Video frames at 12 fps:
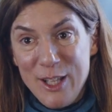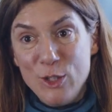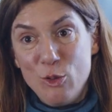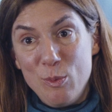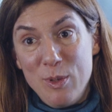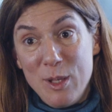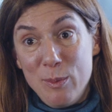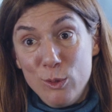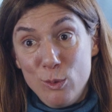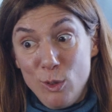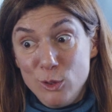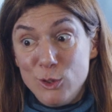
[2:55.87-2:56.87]
to be able
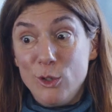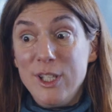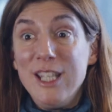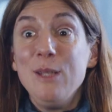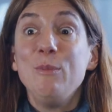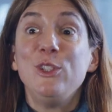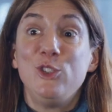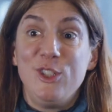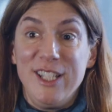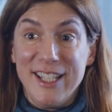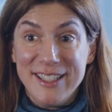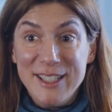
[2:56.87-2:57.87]
to also image
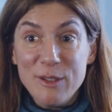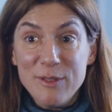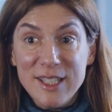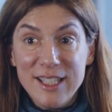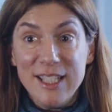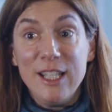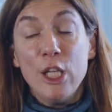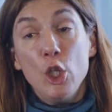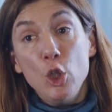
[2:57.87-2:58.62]
the activity